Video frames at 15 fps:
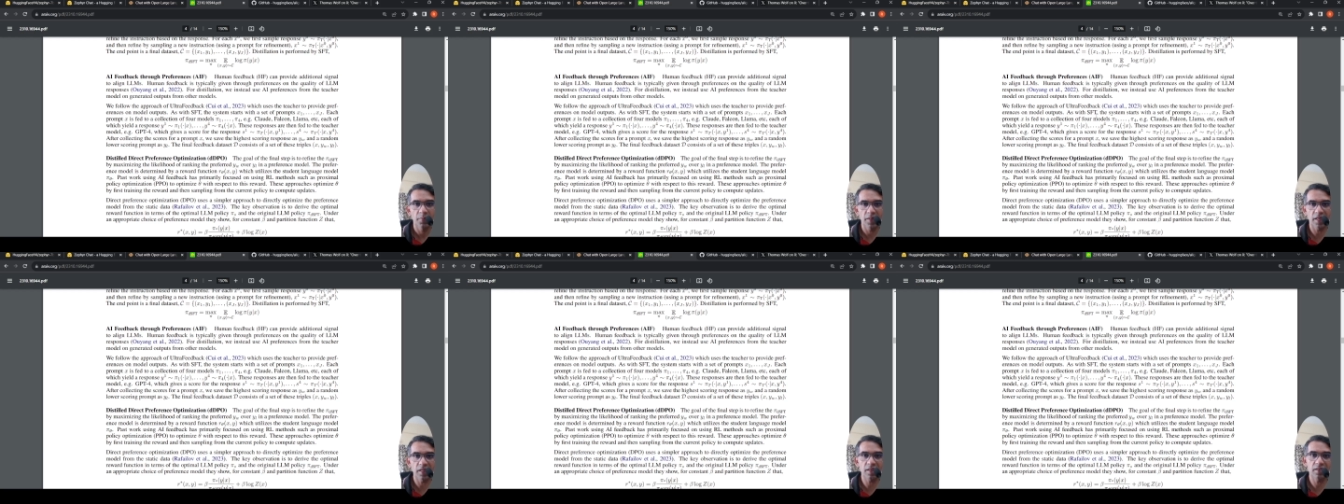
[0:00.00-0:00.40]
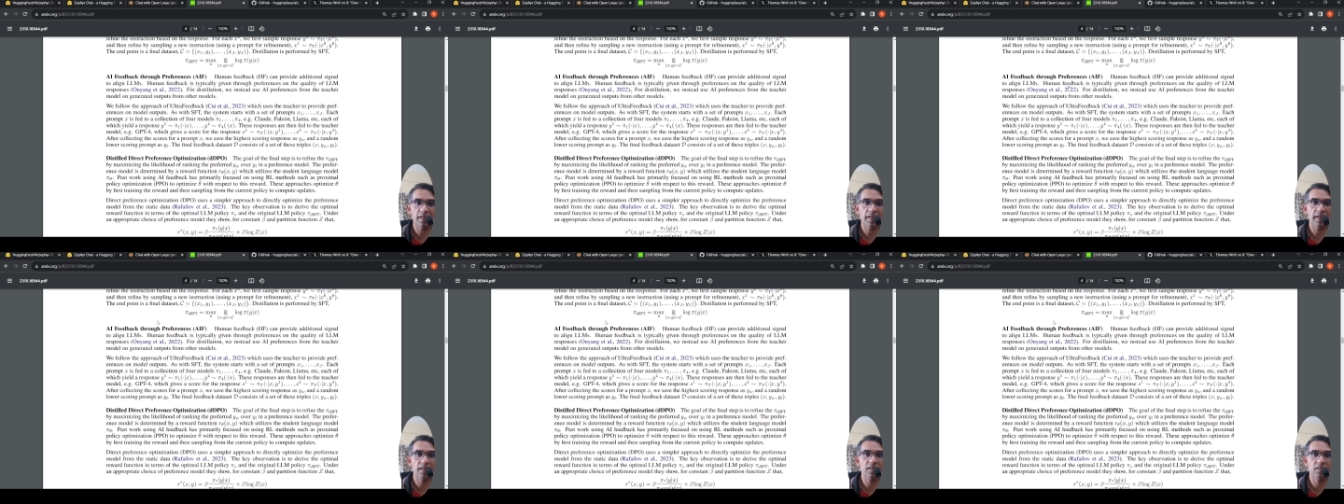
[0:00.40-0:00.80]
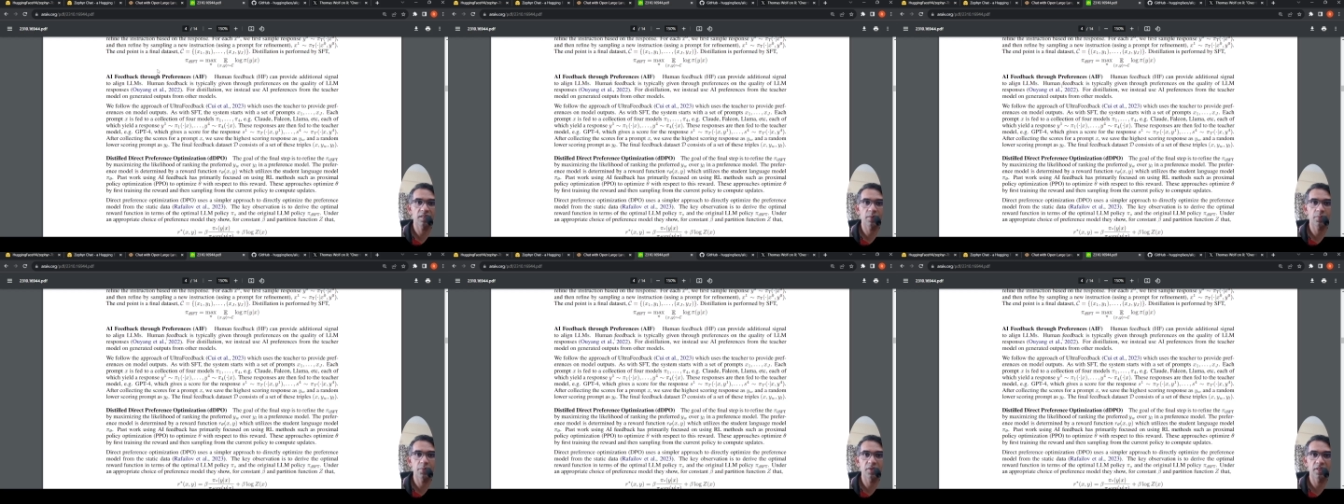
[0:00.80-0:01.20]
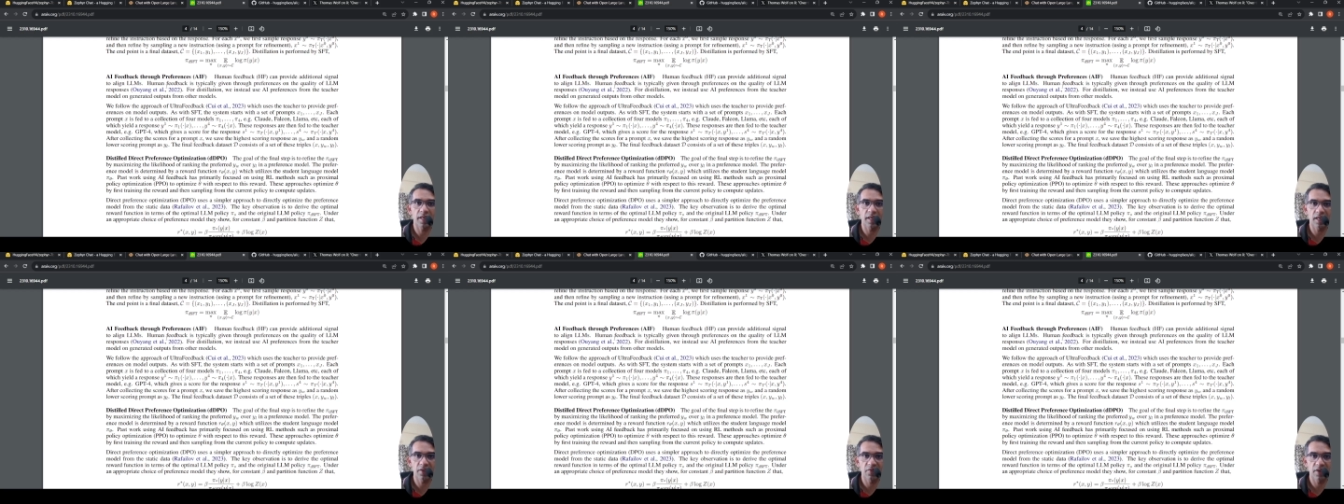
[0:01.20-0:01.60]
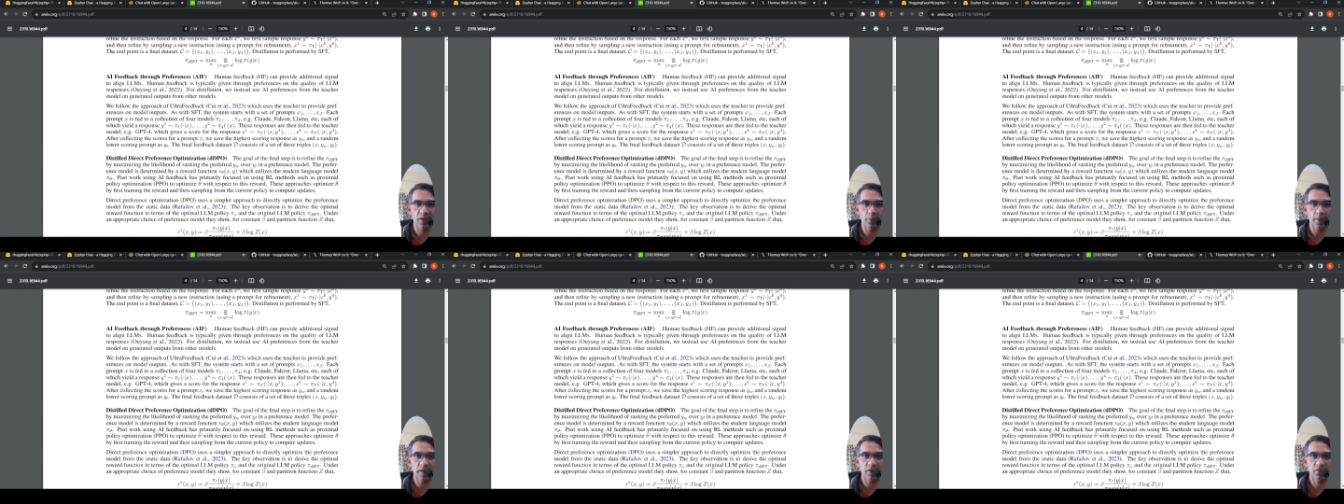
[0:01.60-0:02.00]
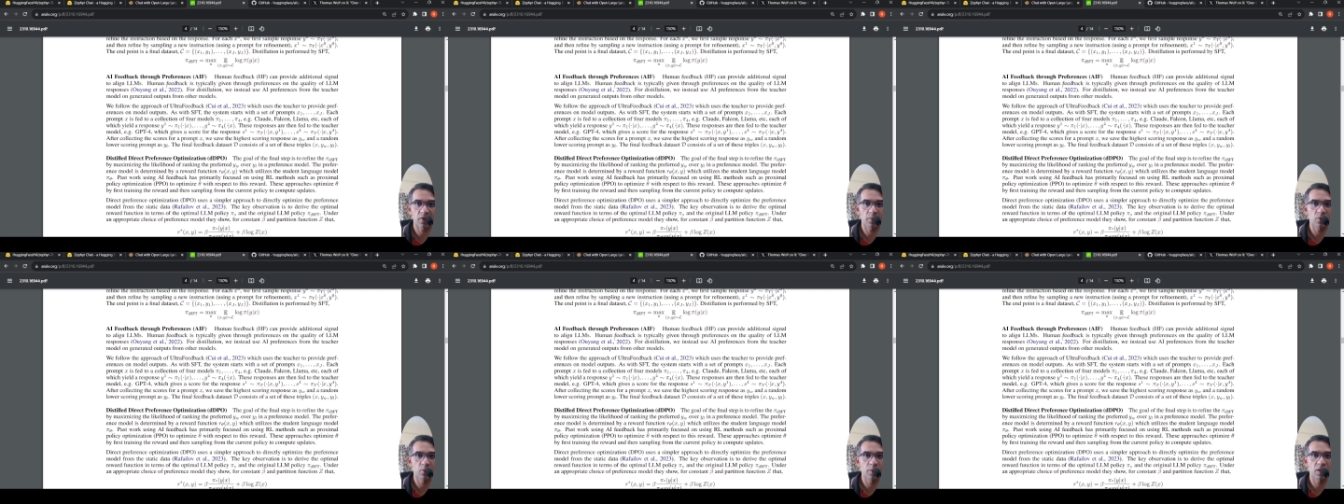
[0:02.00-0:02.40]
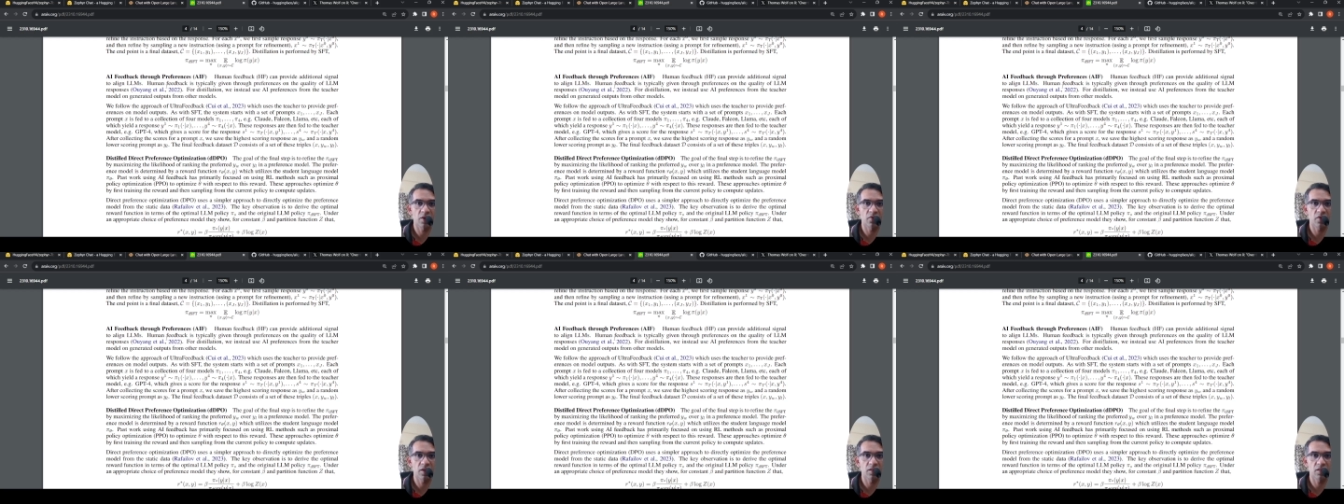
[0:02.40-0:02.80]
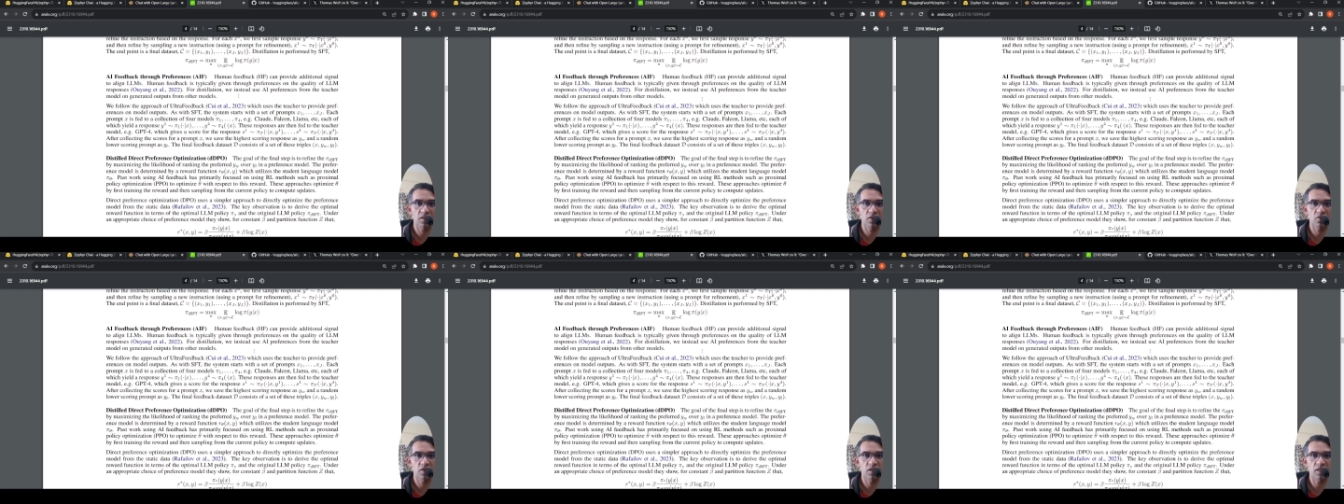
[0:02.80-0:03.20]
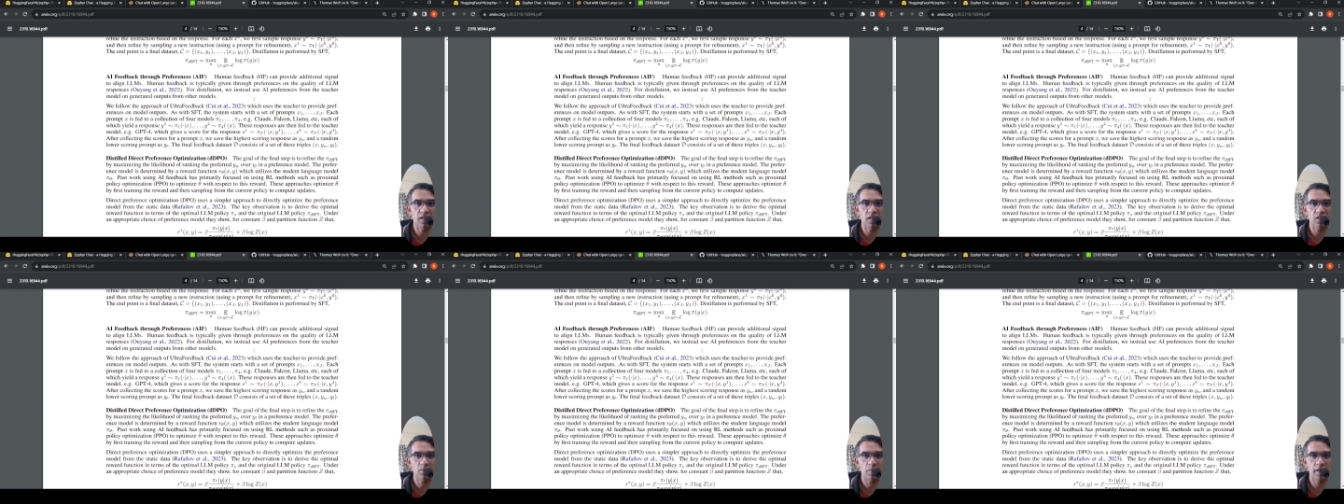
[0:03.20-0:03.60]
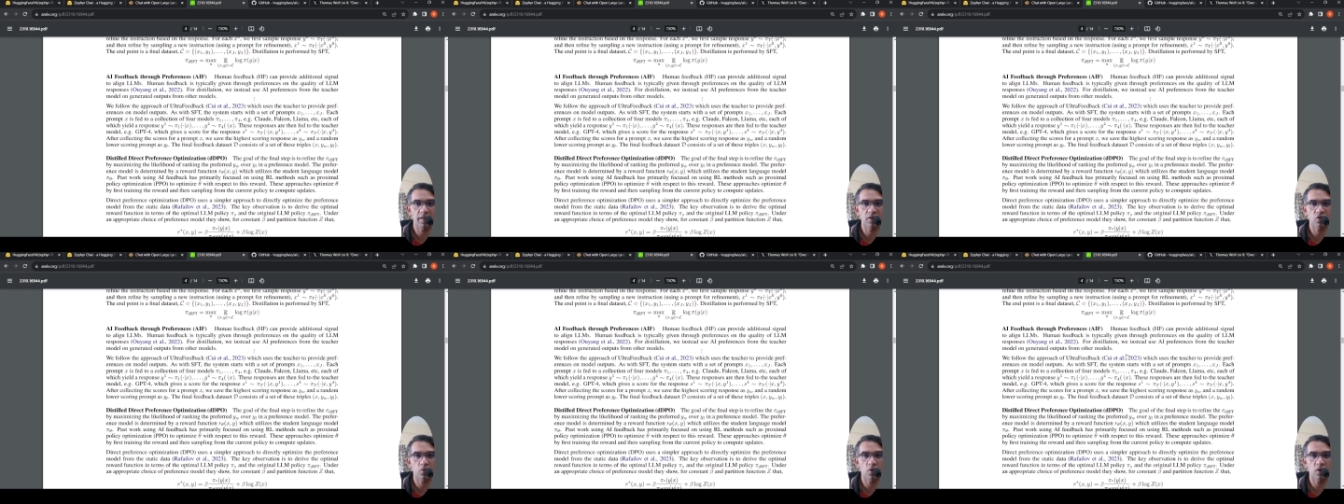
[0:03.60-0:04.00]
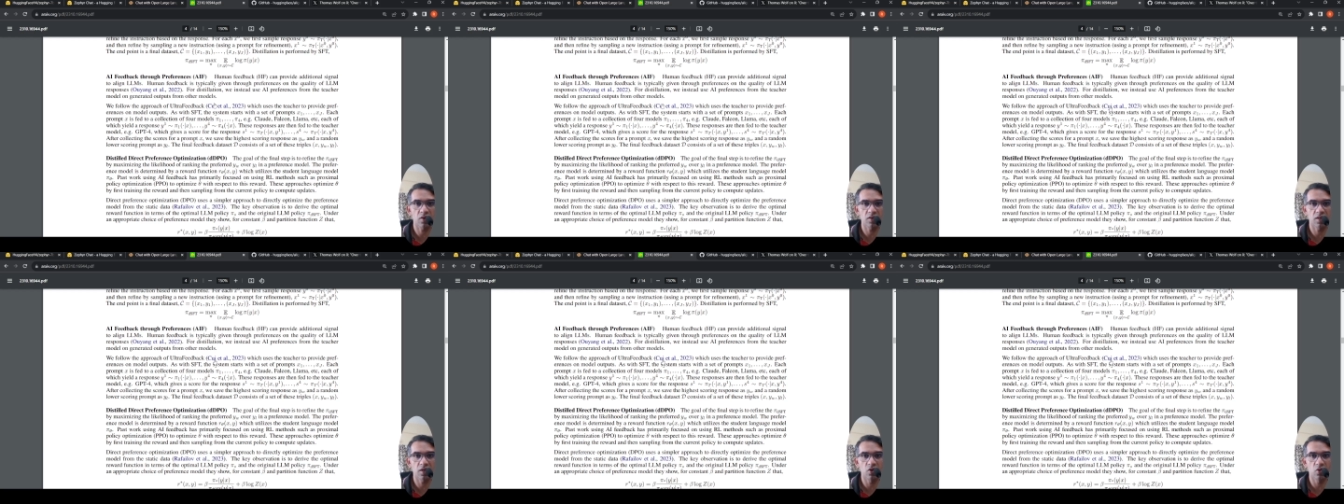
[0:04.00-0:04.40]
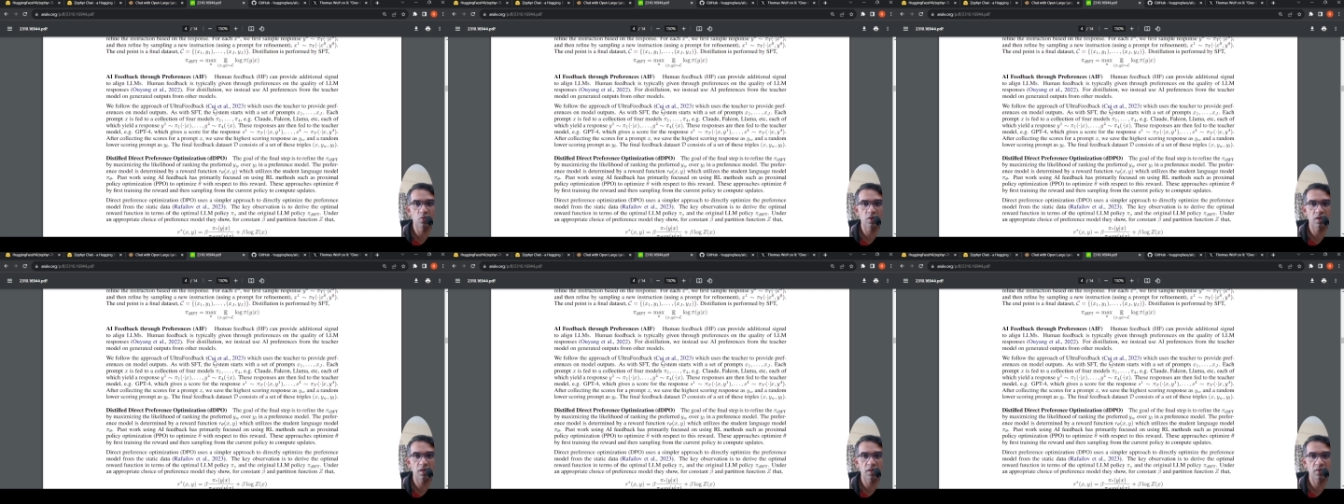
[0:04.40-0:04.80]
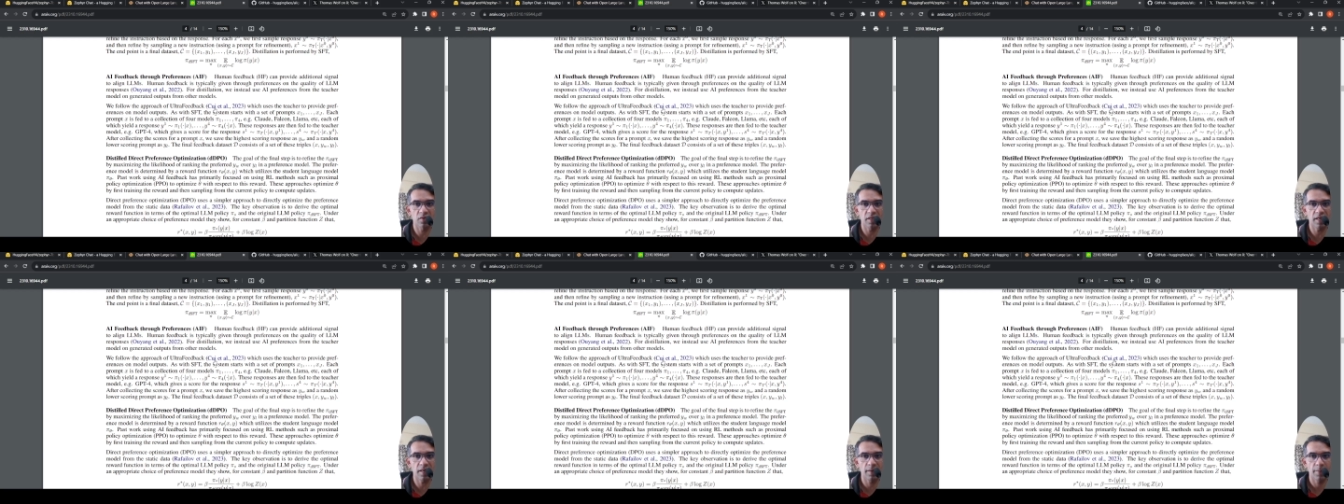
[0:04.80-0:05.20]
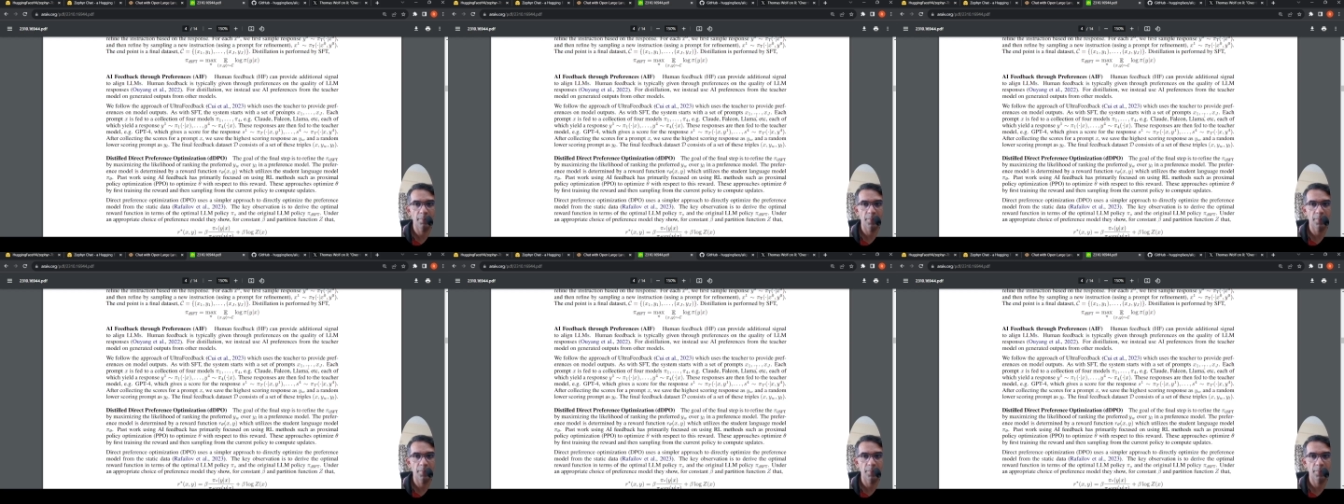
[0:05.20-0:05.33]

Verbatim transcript: Then the second step is AI feedback from human references, which I explained. So what is done over here is that,